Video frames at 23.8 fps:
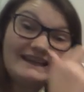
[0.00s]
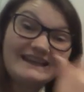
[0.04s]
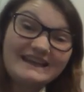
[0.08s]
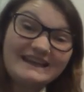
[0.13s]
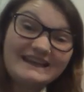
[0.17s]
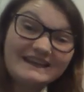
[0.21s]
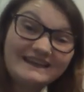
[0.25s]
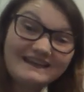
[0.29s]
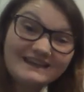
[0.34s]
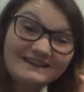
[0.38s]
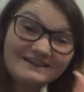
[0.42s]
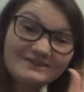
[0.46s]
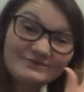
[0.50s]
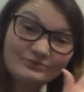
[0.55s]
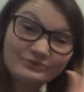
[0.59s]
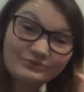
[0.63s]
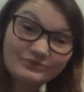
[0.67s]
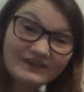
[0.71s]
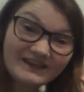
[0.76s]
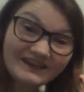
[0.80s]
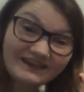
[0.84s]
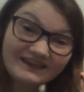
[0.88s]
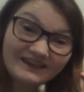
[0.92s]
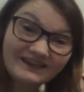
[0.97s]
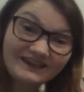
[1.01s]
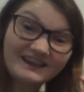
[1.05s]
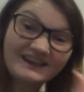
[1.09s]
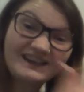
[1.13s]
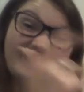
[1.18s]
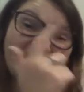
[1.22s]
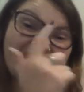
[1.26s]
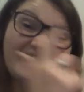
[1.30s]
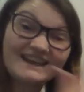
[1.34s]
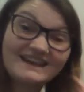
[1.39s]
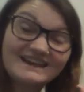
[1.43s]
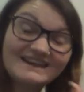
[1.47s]
and
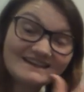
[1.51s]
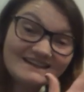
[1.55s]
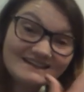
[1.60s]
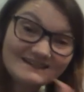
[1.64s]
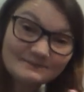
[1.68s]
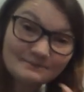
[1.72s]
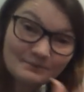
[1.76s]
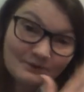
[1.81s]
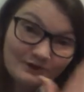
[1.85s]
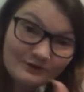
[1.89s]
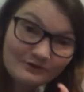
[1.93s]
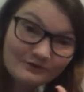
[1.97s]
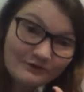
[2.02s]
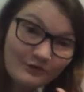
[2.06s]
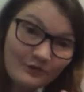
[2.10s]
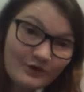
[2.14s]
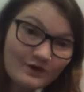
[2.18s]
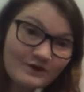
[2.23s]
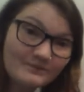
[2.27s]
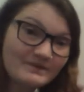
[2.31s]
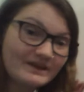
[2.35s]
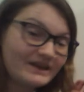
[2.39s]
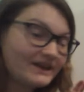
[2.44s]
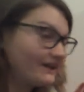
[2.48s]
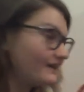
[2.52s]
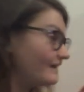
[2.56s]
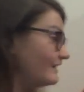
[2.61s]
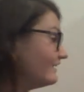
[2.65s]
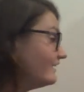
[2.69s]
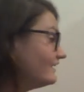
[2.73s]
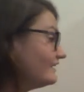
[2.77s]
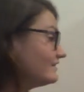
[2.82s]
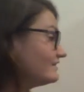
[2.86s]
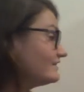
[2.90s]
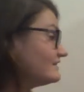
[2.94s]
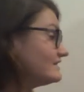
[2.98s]
reading and performing
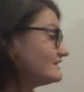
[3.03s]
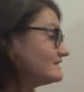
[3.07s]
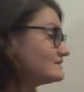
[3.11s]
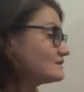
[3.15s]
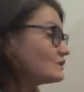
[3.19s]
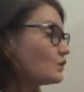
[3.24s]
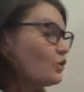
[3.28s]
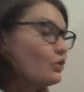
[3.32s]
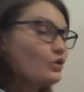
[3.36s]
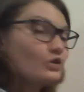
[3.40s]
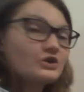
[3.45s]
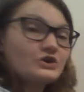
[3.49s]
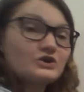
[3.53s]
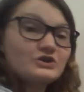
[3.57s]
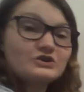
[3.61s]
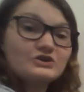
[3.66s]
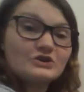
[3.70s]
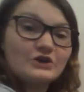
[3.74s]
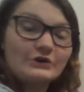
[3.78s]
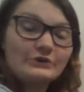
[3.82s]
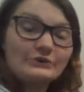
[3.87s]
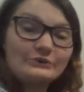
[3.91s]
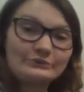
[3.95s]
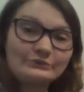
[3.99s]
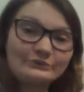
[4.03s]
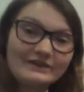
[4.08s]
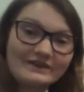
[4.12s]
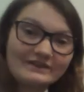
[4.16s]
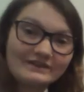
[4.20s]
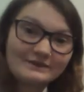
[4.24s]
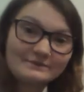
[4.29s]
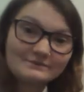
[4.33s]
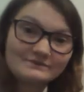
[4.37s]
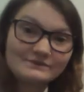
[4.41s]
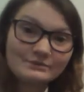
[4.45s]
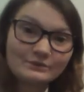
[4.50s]
these quarter note
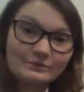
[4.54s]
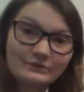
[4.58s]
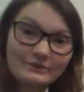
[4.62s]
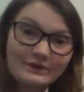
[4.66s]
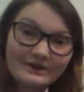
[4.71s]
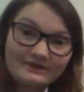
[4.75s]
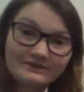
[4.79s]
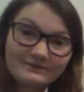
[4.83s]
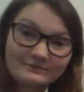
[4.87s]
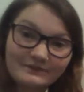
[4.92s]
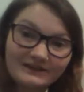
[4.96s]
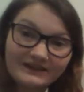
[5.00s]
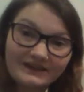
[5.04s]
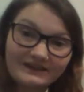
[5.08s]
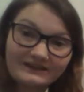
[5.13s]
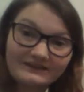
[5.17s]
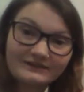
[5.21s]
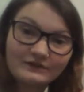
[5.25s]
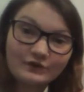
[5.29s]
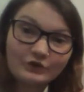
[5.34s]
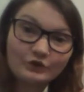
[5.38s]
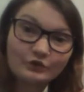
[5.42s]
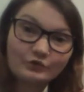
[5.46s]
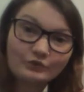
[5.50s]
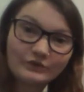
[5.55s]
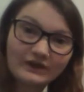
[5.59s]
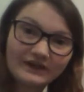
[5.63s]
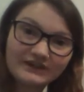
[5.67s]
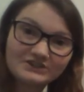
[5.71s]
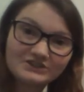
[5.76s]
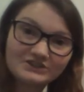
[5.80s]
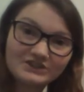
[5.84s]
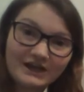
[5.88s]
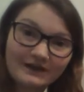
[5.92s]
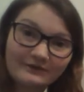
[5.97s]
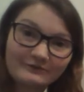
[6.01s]
rhythms with me.
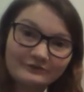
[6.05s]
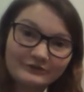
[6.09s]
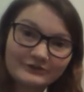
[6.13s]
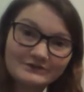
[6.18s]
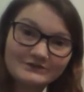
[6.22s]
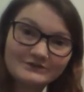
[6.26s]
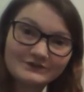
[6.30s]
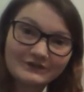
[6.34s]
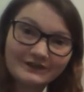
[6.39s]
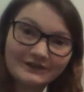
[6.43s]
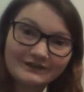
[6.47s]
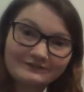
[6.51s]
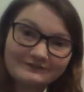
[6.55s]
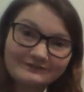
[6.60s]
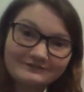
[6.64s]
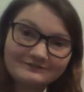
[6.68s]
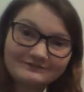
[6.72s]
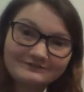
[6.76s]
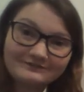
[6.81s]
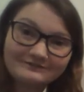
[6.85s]
Great job, first grade.